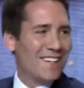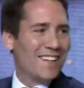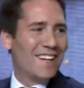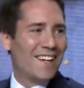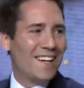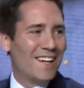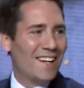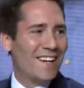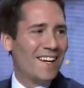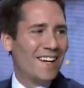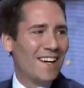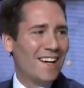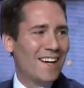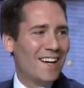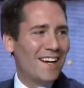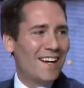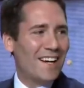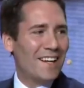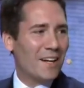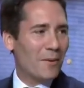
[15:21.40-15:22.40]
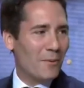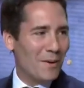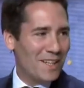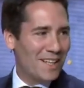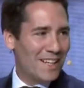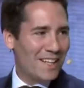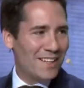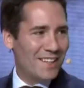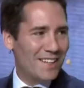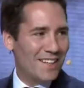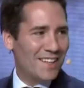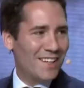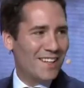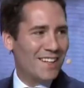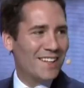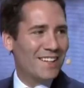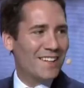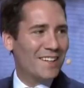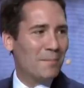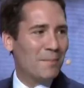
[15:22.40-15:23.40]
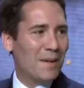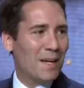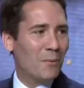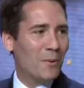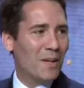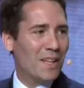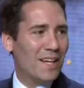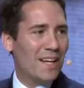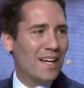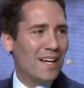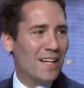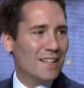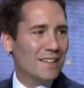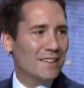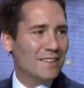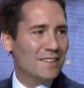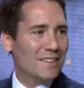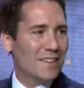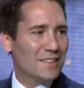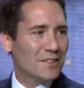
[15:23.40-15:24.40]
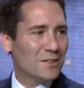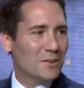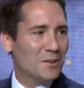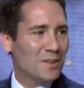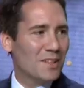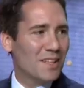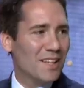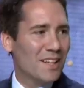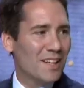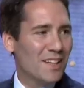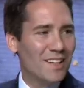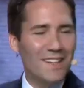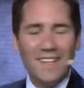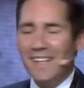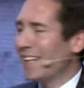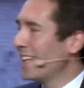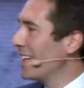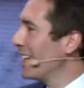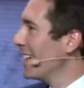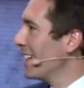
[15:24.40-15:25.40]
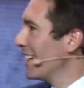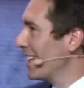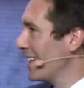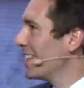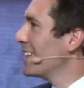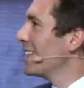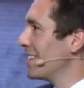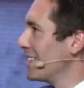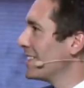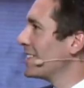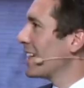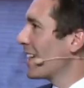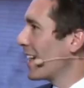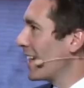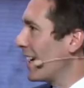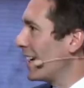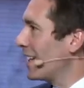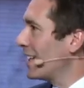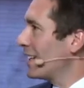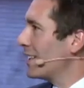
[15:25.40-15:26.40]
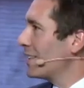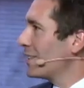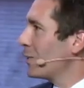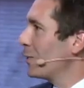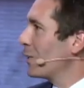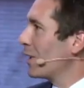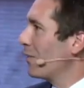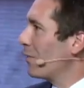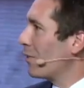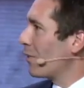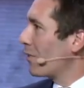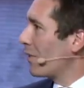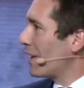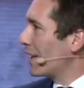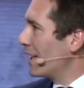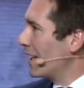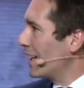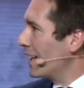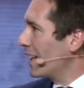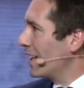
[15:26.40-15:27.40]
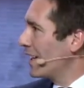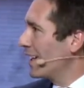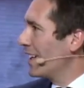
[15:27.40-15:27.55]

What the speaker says: I agree that the man with the hat next to the lady is the client that is looking for funding.